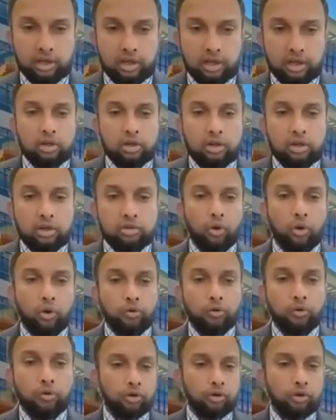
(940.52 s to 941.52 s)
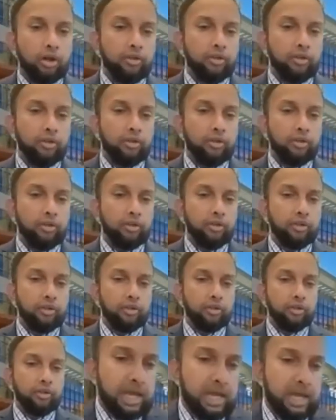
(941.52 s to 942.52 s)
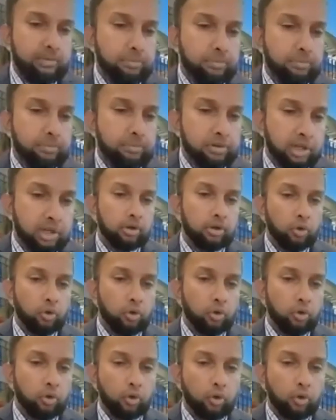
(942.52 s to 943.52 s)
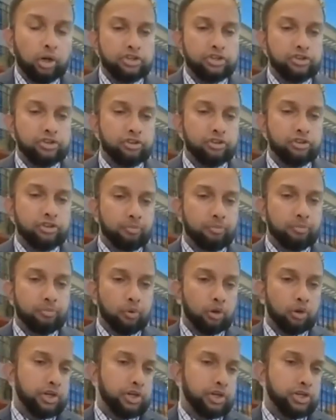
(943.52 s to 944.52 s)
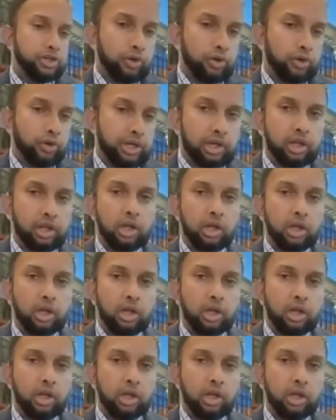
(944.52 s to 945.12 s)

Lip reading: So overall, there was a 98% correlation of portal pressure gradient